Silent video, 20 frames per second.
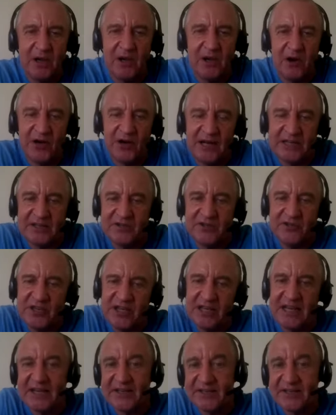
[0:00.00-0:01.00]
Okay, so you
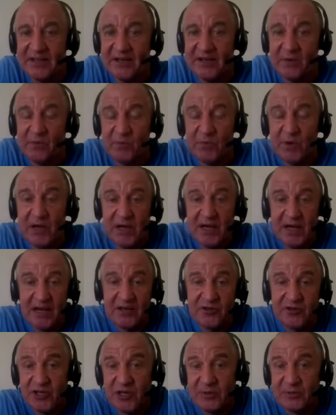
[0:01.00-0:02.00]
can get set up
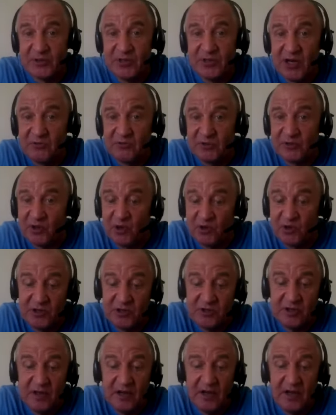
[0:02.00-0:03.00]
as cheap as
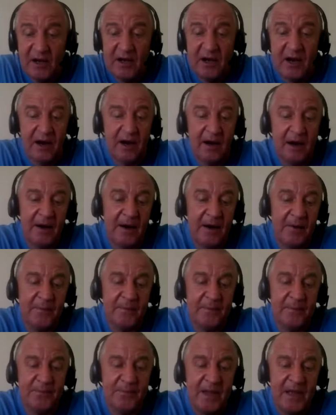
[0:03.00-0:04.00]
$100,
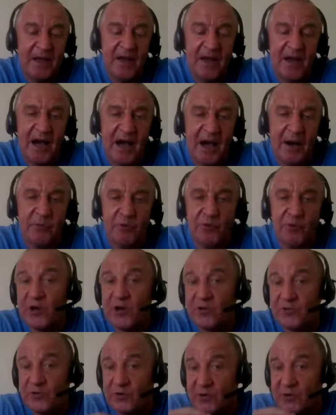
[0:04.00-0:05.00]
and we'll
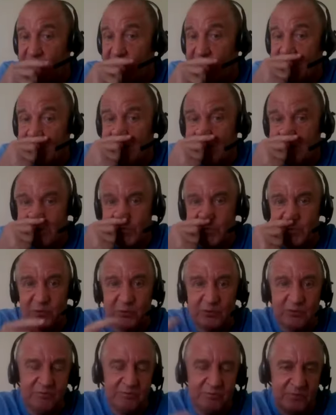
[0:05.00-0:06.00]
go through the actual
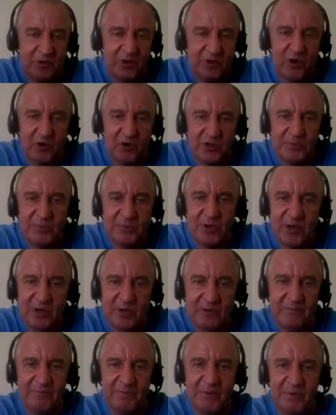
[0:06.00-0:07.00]
cost
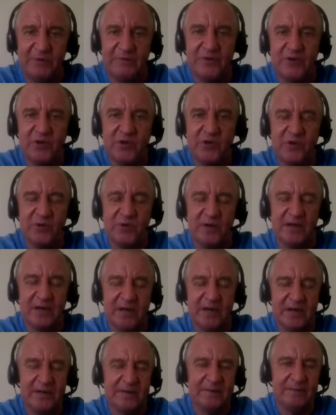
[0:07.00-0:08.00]
per view
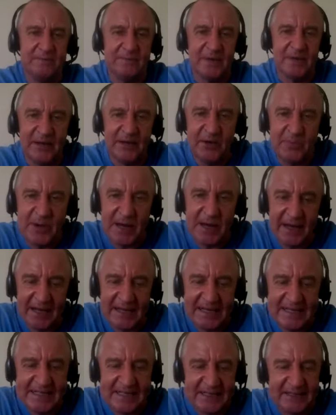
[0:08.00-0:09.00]
a little bit
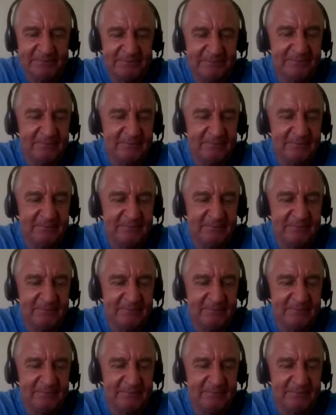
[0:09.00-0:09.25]
later.